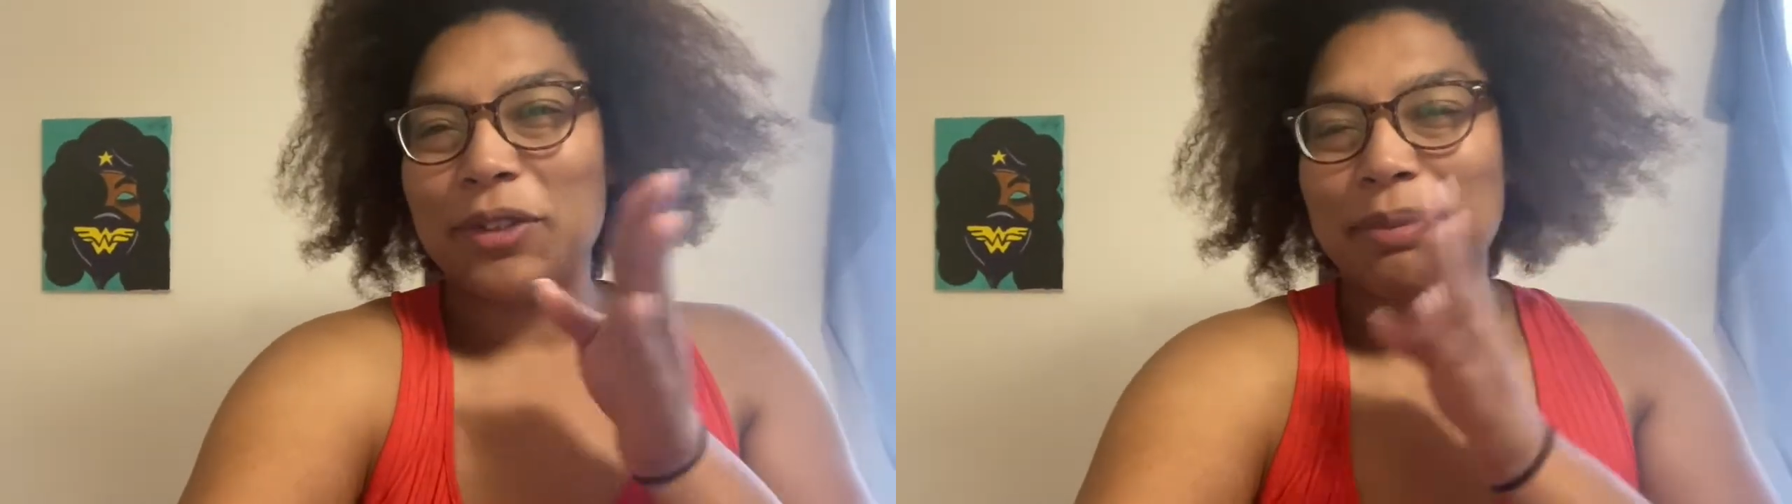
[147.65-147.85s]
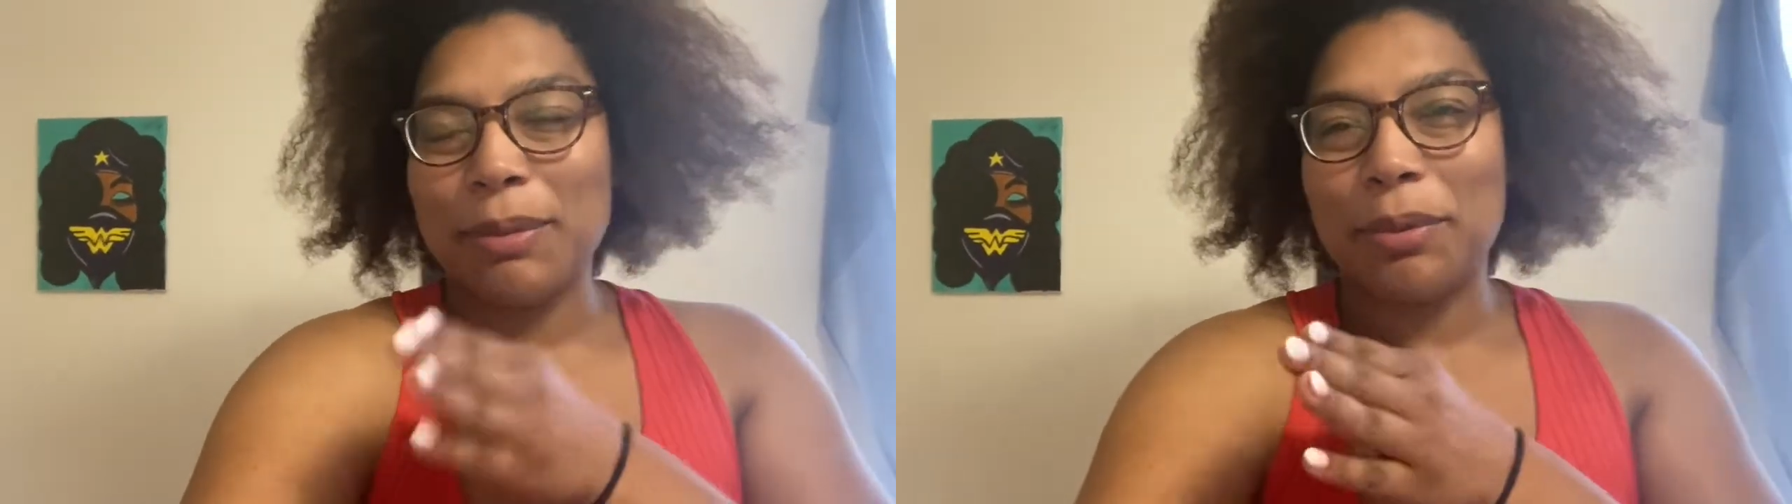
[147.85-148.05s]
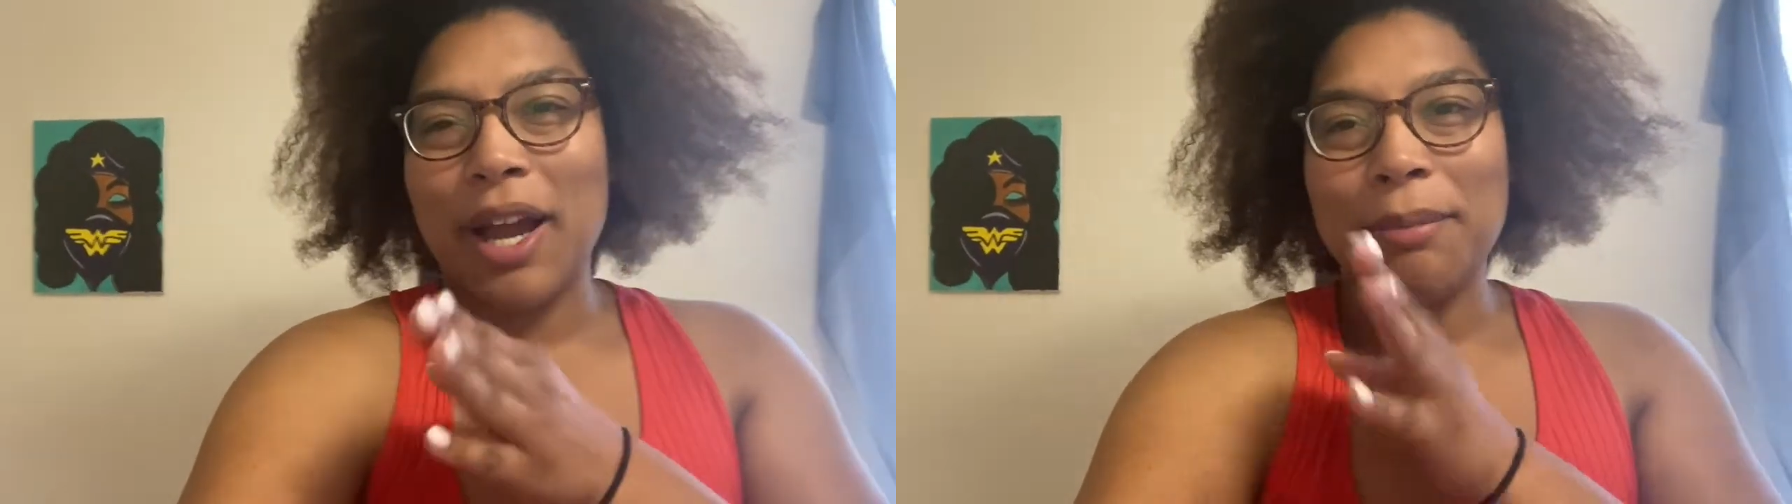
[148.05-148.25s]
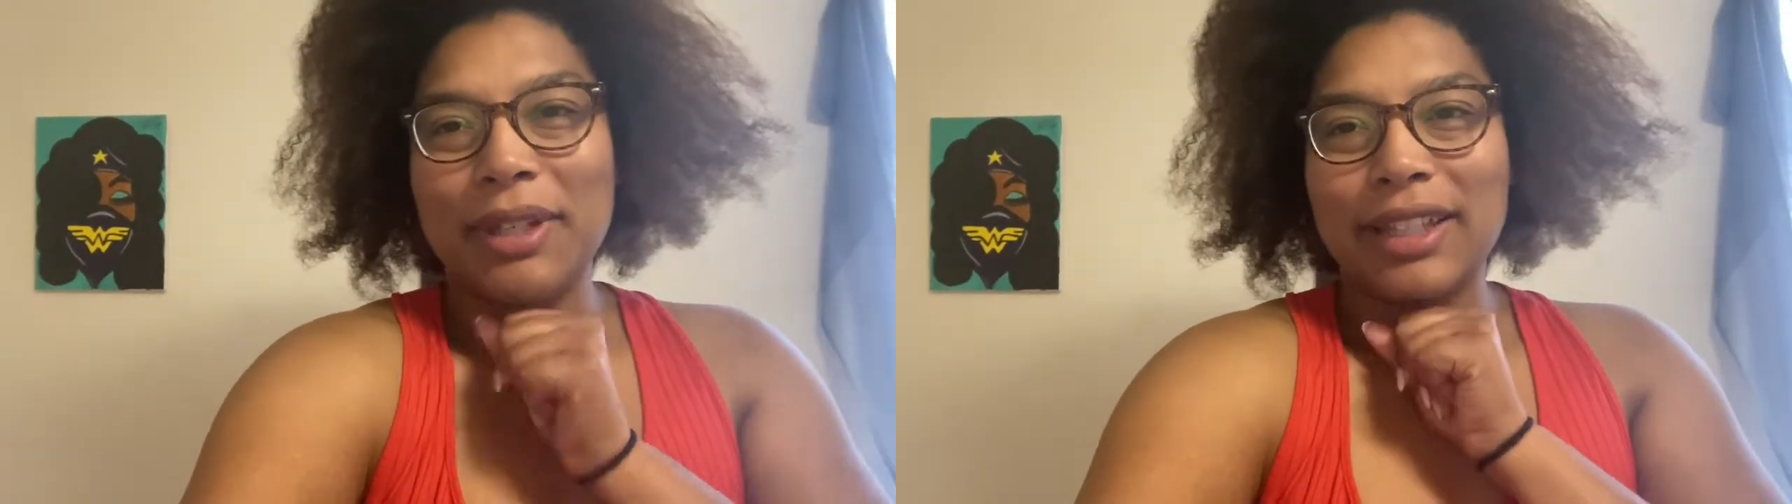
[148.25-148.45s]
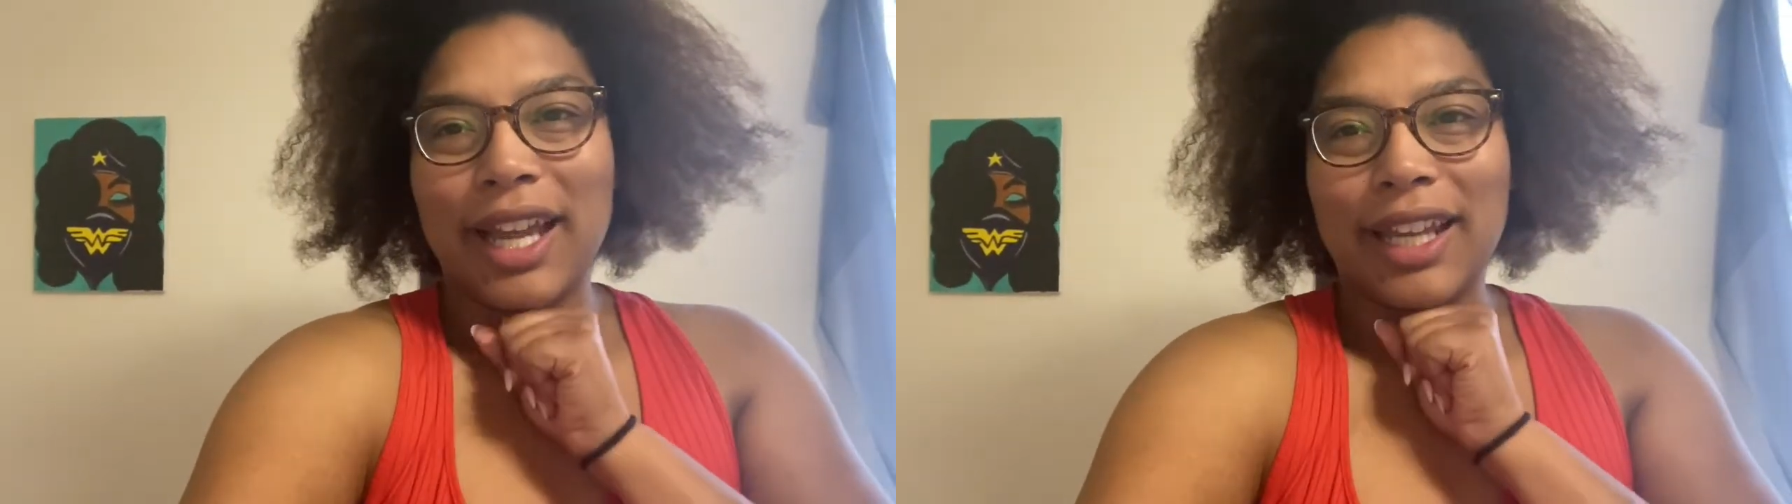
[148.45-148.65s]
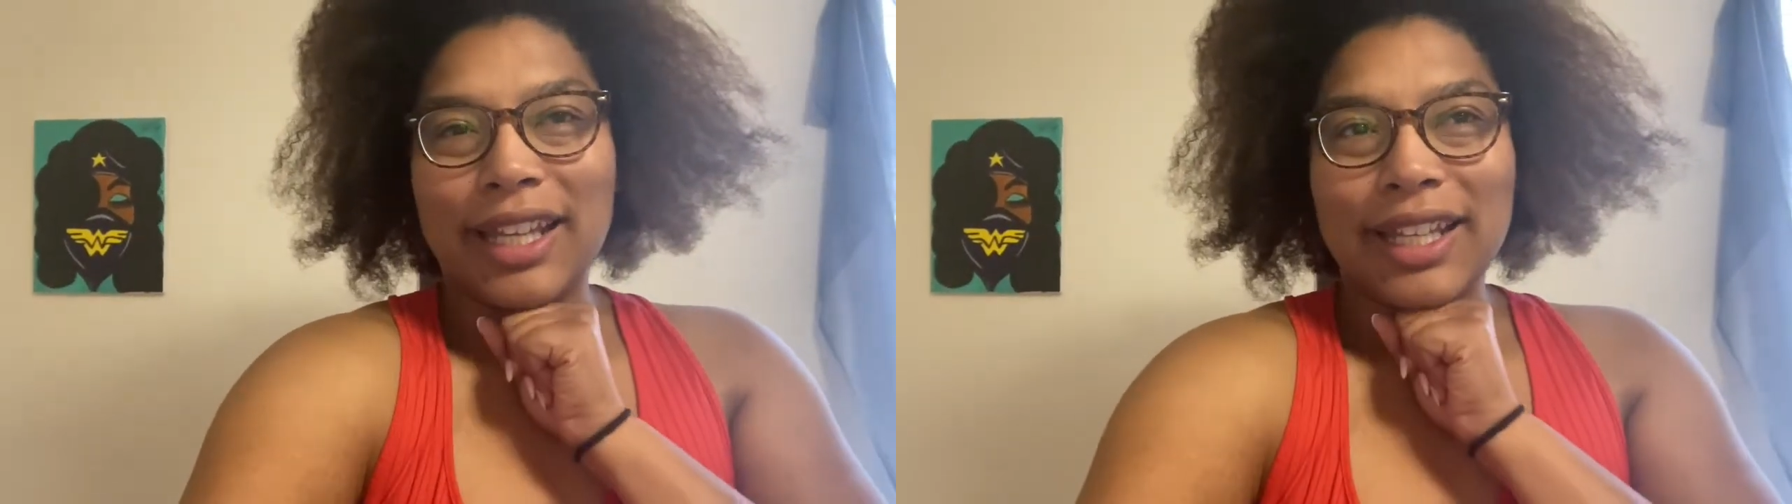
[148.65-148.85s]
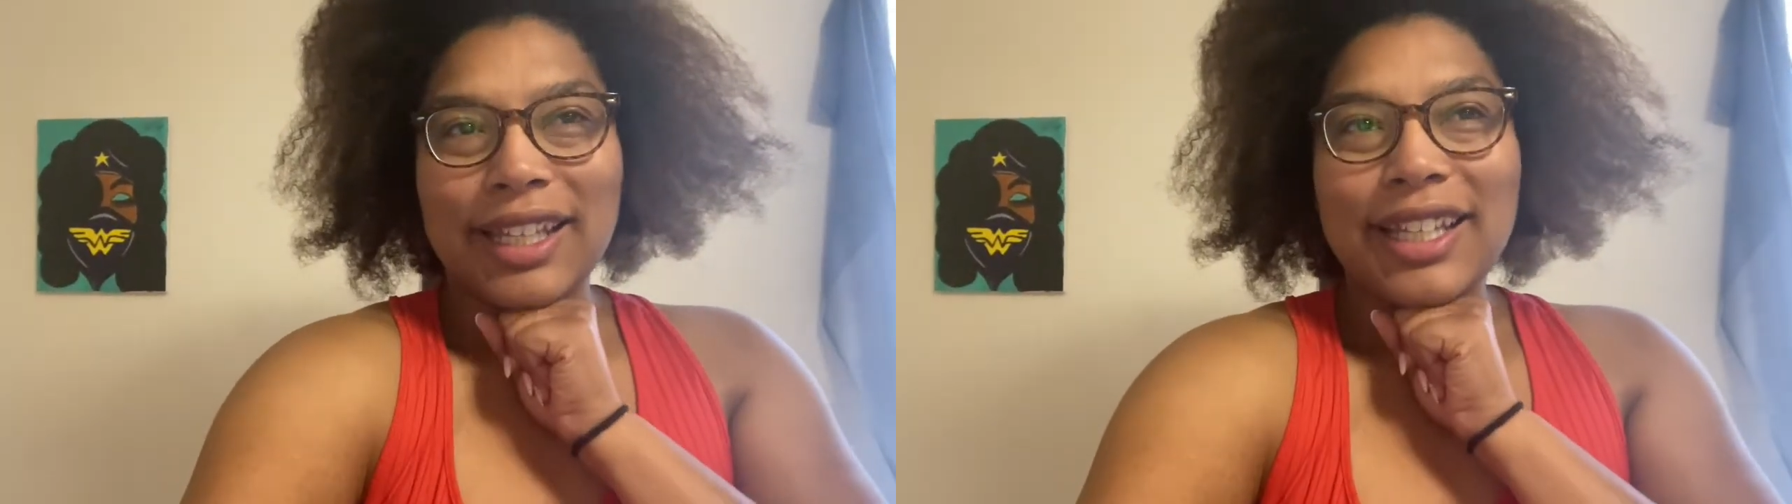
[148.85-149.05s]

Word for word: those people, I mean like